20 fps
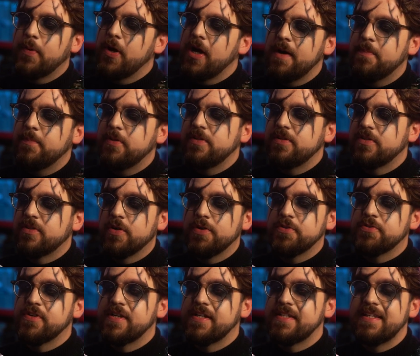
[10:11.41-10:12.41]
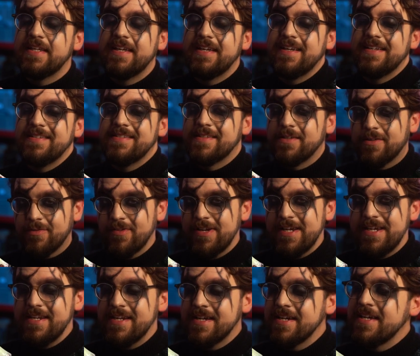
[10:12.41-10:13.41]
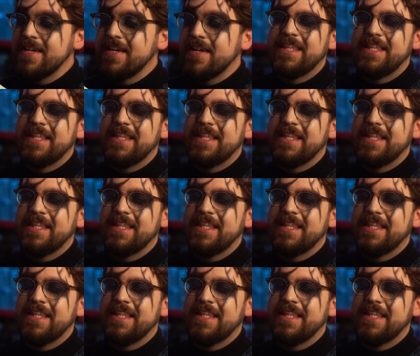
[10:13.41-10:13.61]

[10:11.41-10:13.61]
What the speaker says: purple contrasting against the green